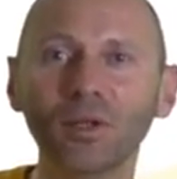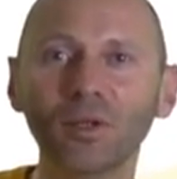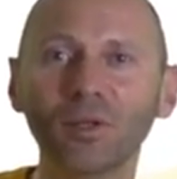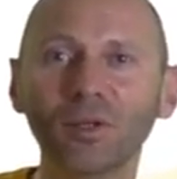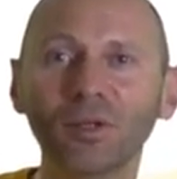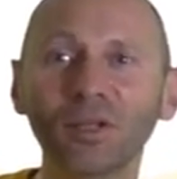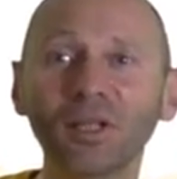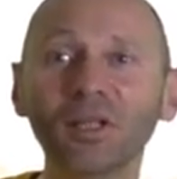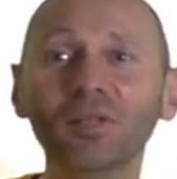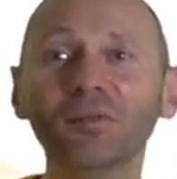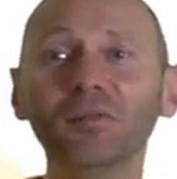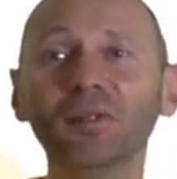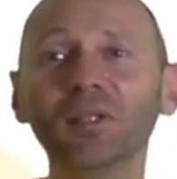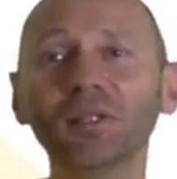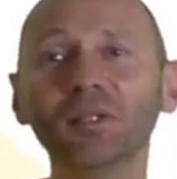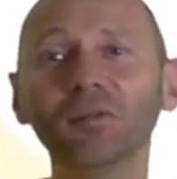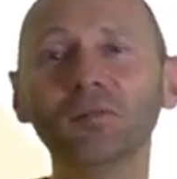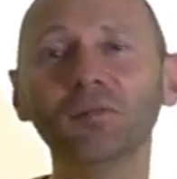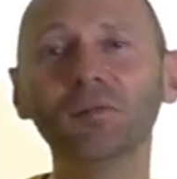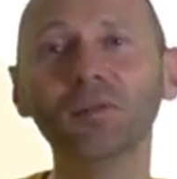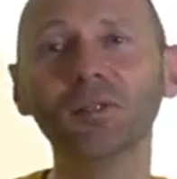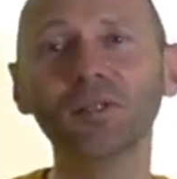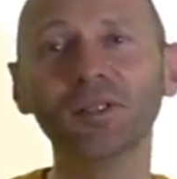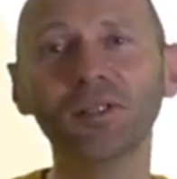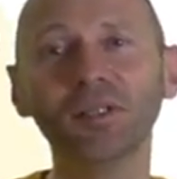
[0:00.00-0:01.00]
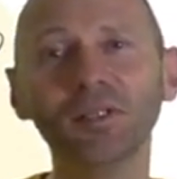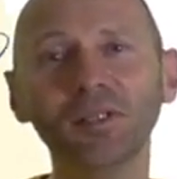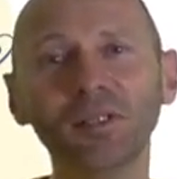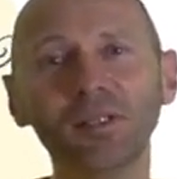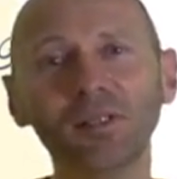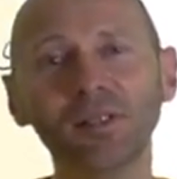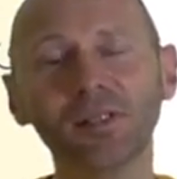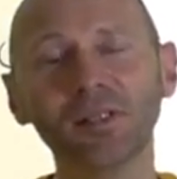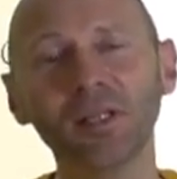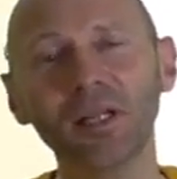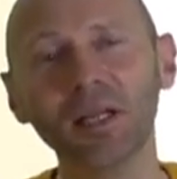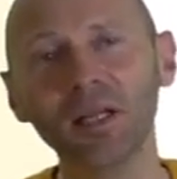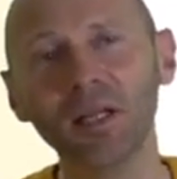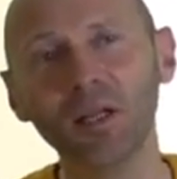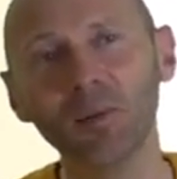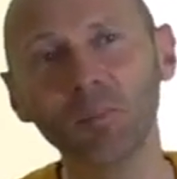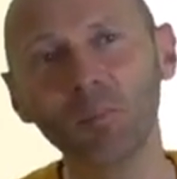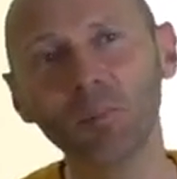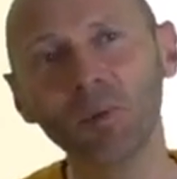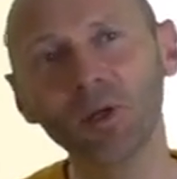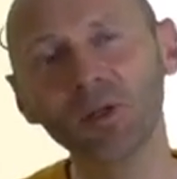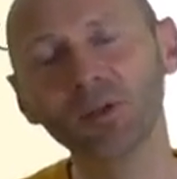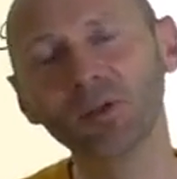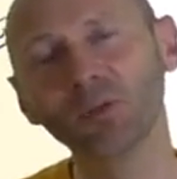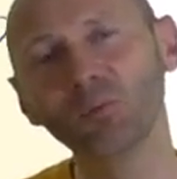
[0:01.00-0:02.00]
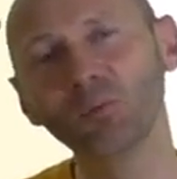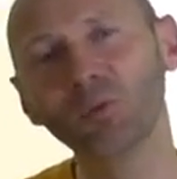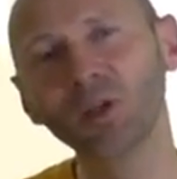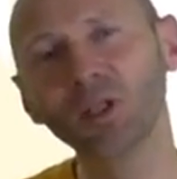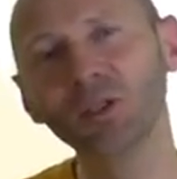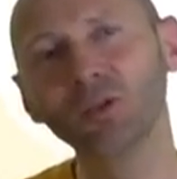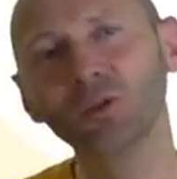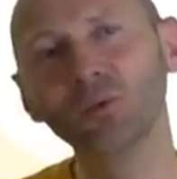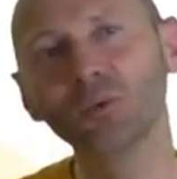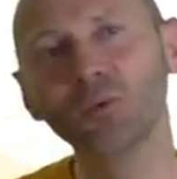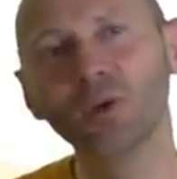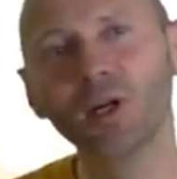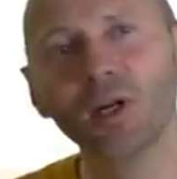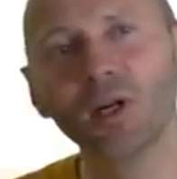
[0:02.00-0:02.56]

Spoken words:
living fossils, but when you